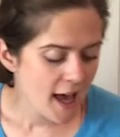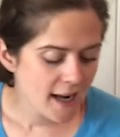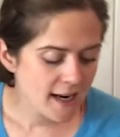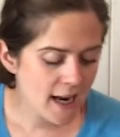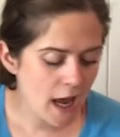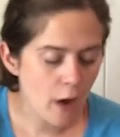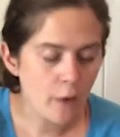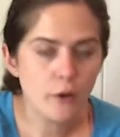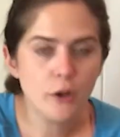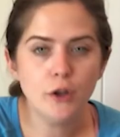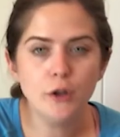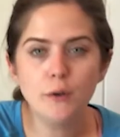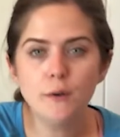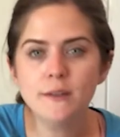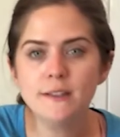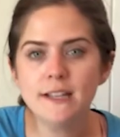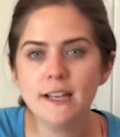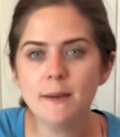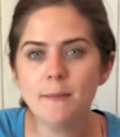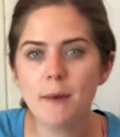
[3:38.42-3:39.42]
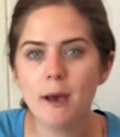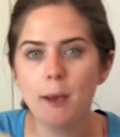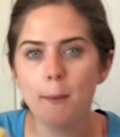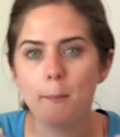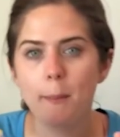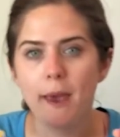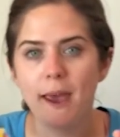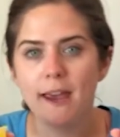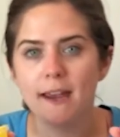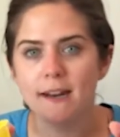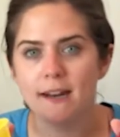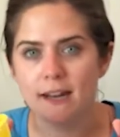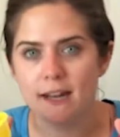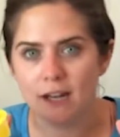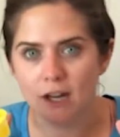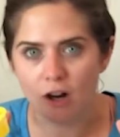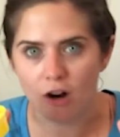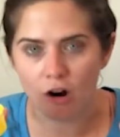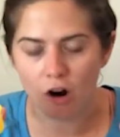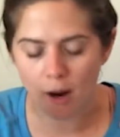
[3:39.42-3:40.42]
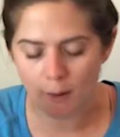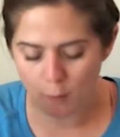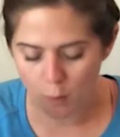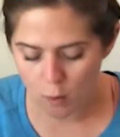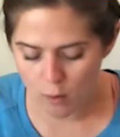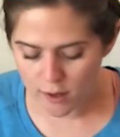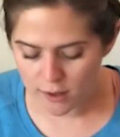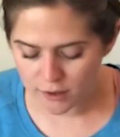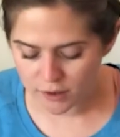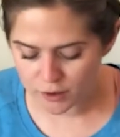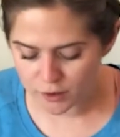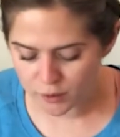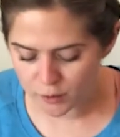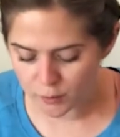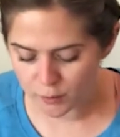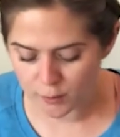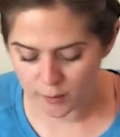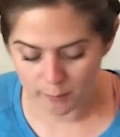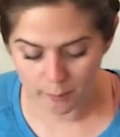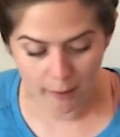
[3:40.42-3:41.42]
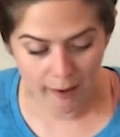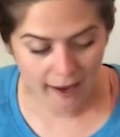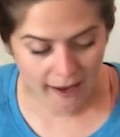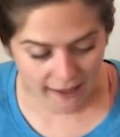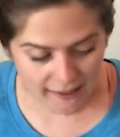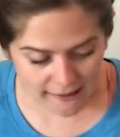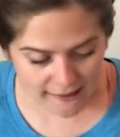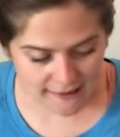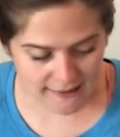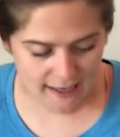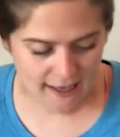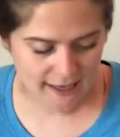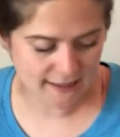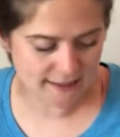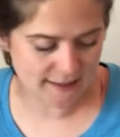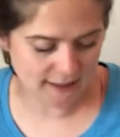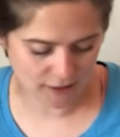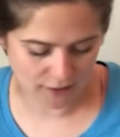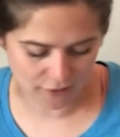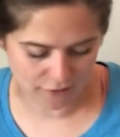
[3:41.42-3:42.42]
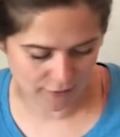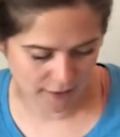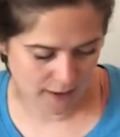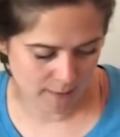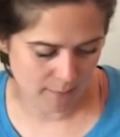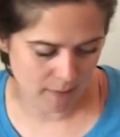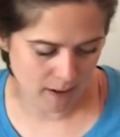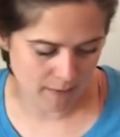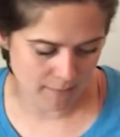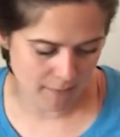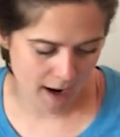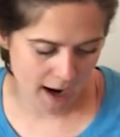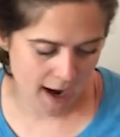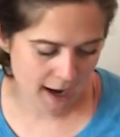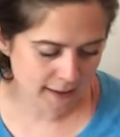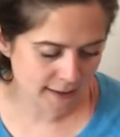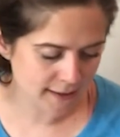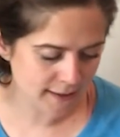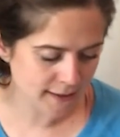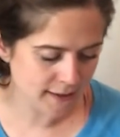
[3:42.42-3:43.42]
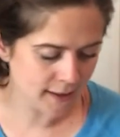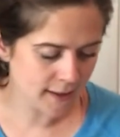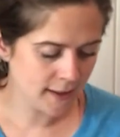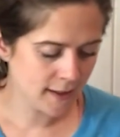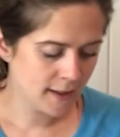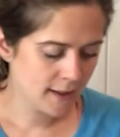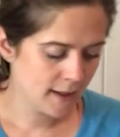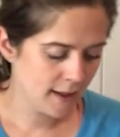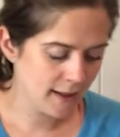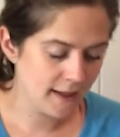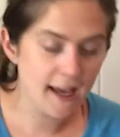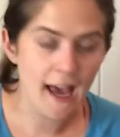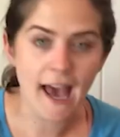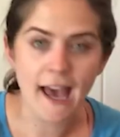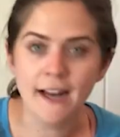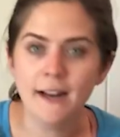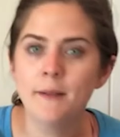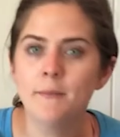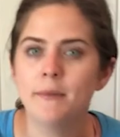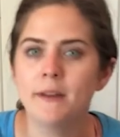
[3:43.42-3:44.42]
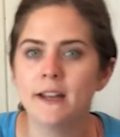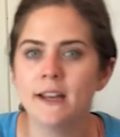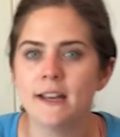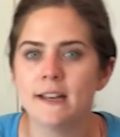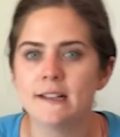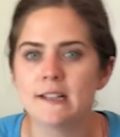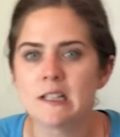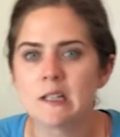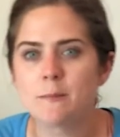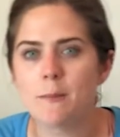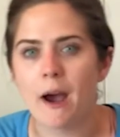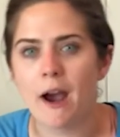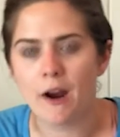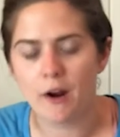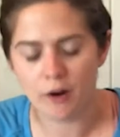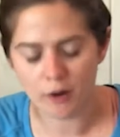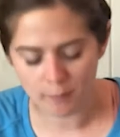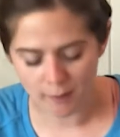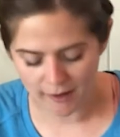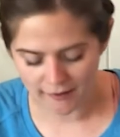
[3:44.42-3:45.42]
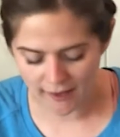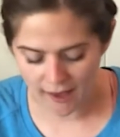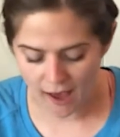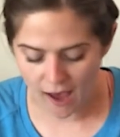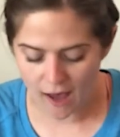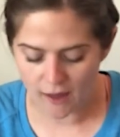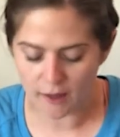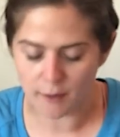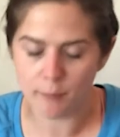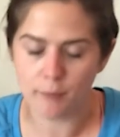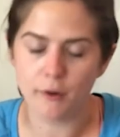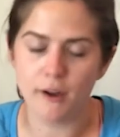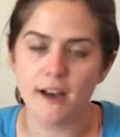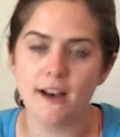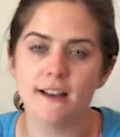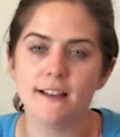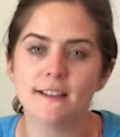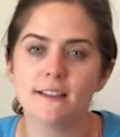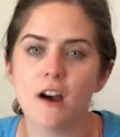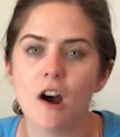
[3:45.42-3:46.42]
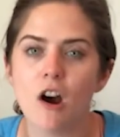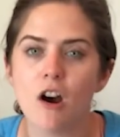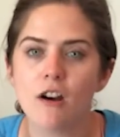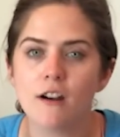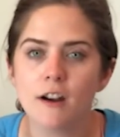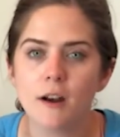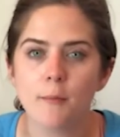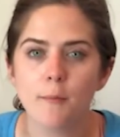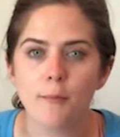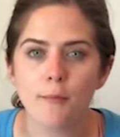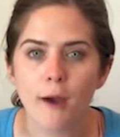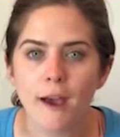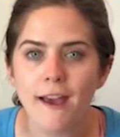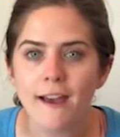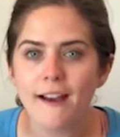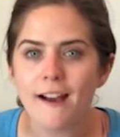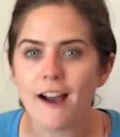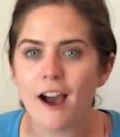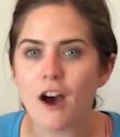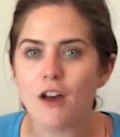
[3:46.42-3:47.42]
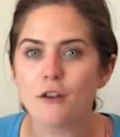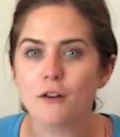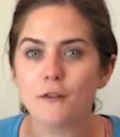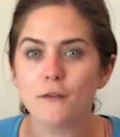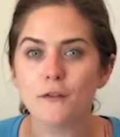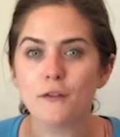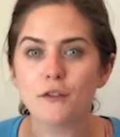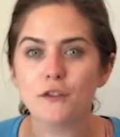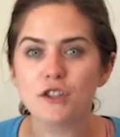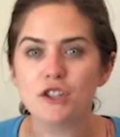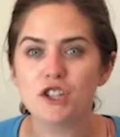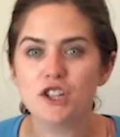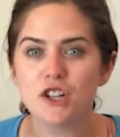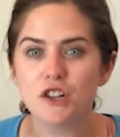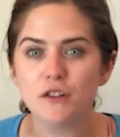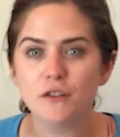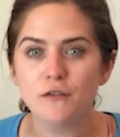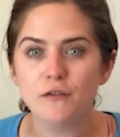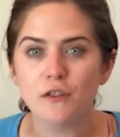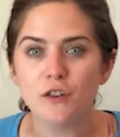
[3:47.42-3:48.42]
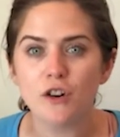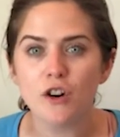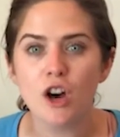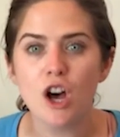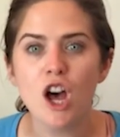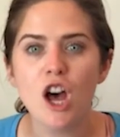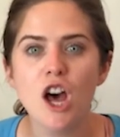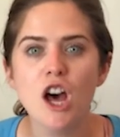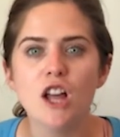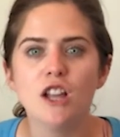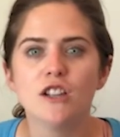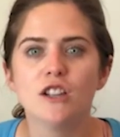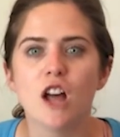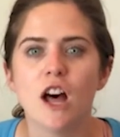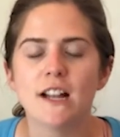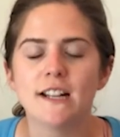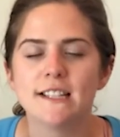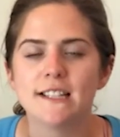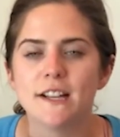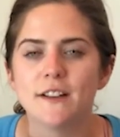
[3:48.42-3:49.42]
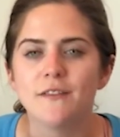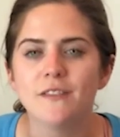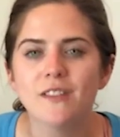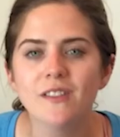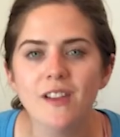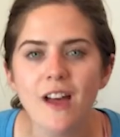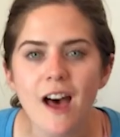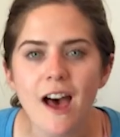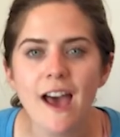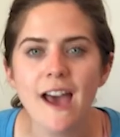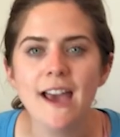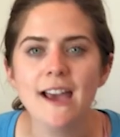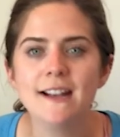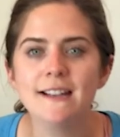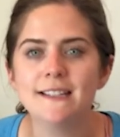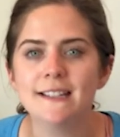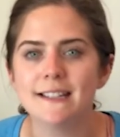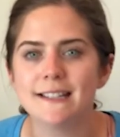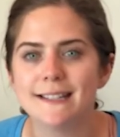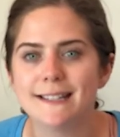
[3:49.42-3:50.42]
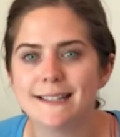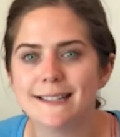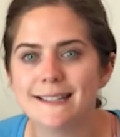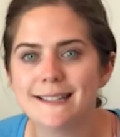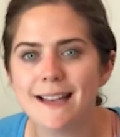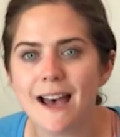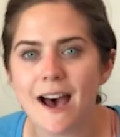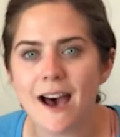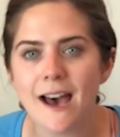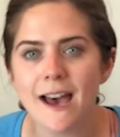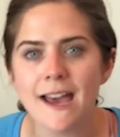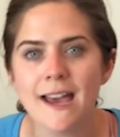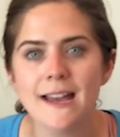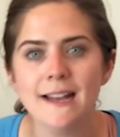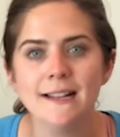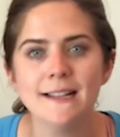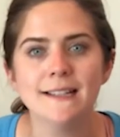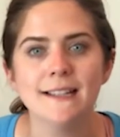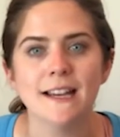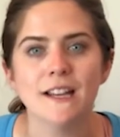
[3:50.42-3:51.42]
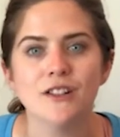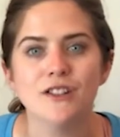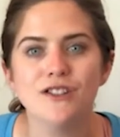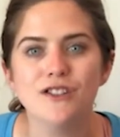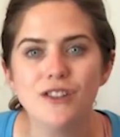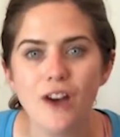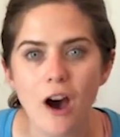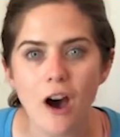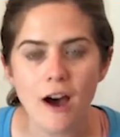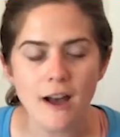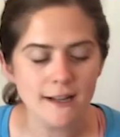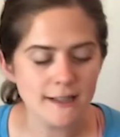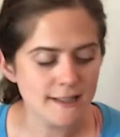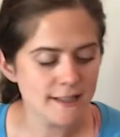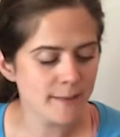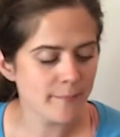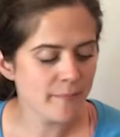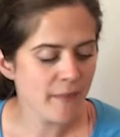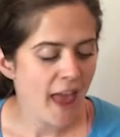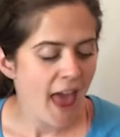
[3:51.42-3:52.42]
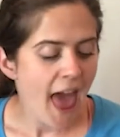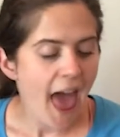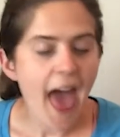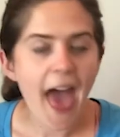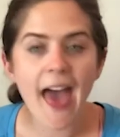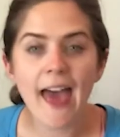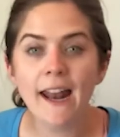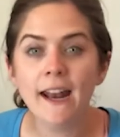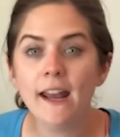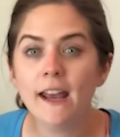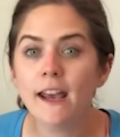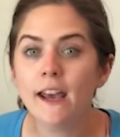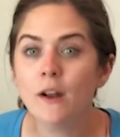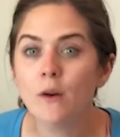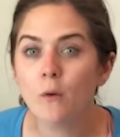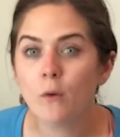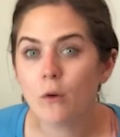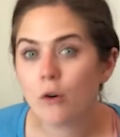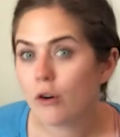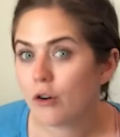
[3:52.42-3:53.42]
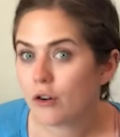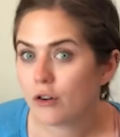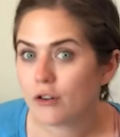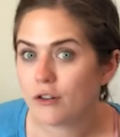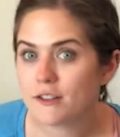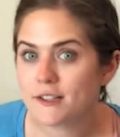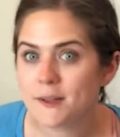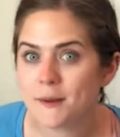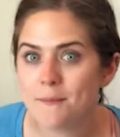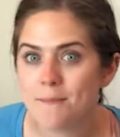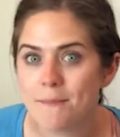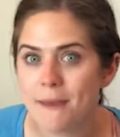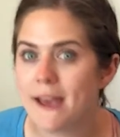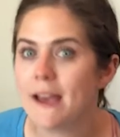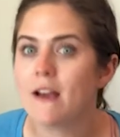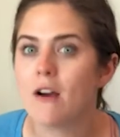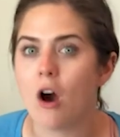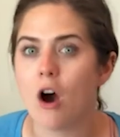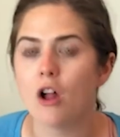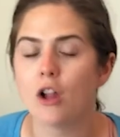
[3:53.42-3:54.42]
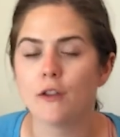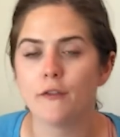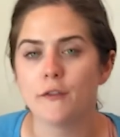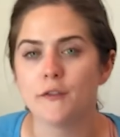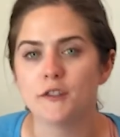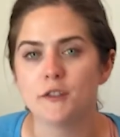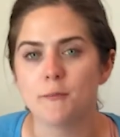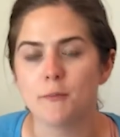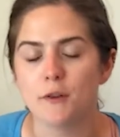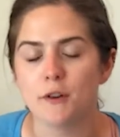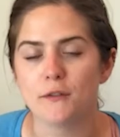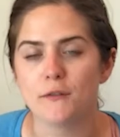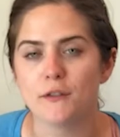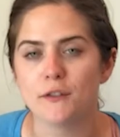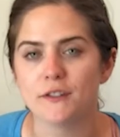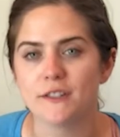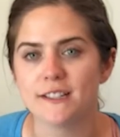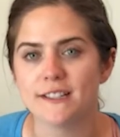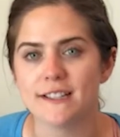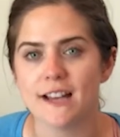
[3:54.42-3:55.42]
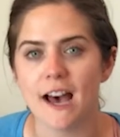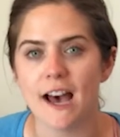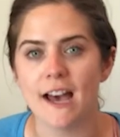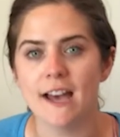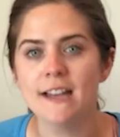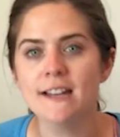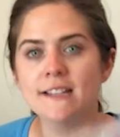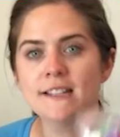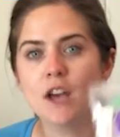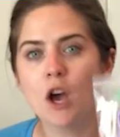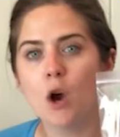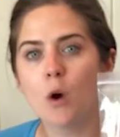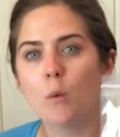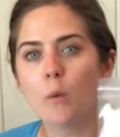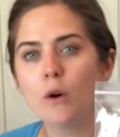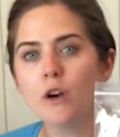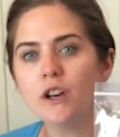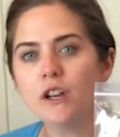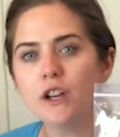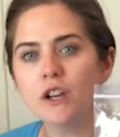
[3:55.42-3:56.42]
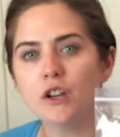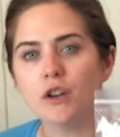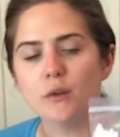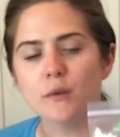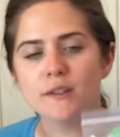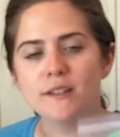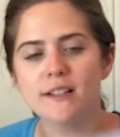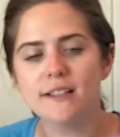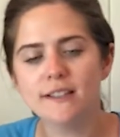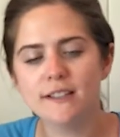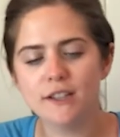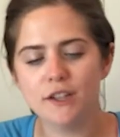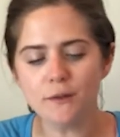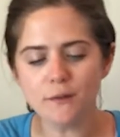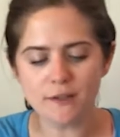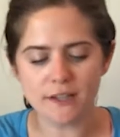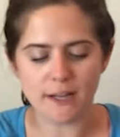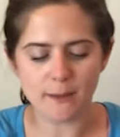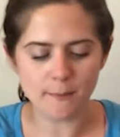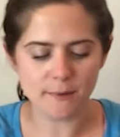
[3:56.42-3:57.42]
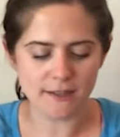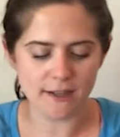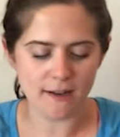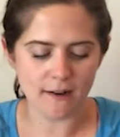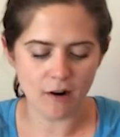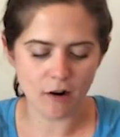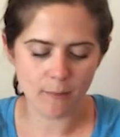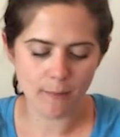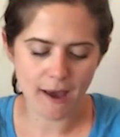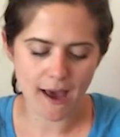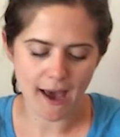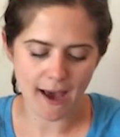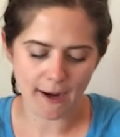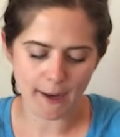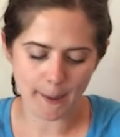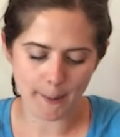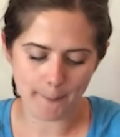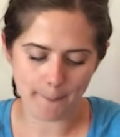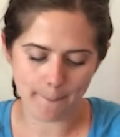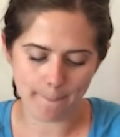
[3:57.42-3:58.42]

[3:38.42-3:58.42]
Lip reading: Now, using my paint here, I'm going to paint and decorate my mask. Again, being inspired by that Alebrijas art, bright, colorful, cheerful, lots of lines and designs and dots. And in order to make all of those beautiful designs, we're going to use these Q-tips in our bag.